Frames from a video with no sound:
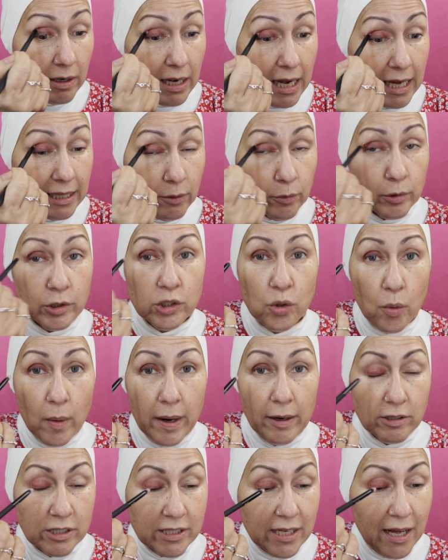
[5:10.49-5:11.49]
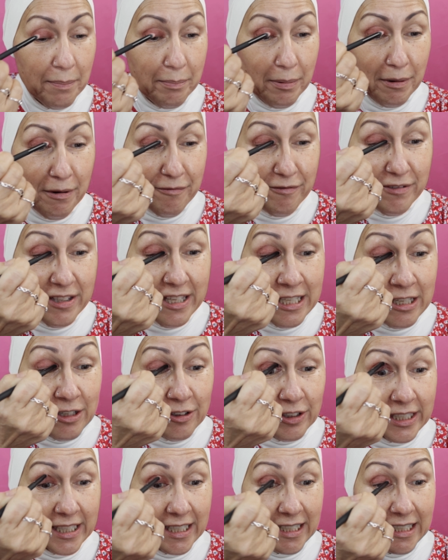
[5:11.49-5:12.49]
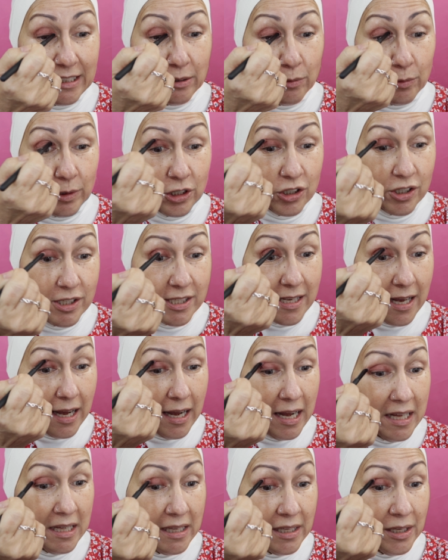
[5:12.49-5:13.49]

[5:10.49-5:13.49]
Hollywood Squares type of deal kicking, which is a